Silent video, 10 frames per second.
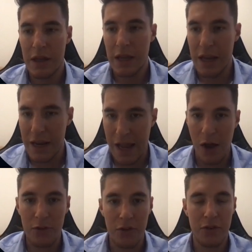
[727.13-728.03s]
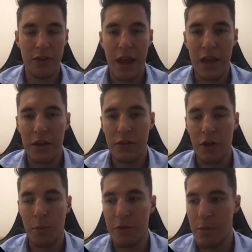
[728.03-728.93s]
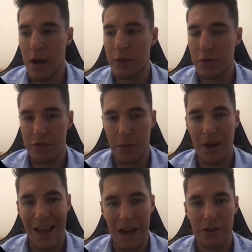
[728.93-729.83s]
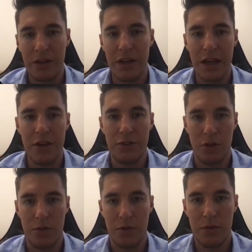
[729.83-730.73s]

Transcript: it allows you to stay top of mind when someone actually needs you.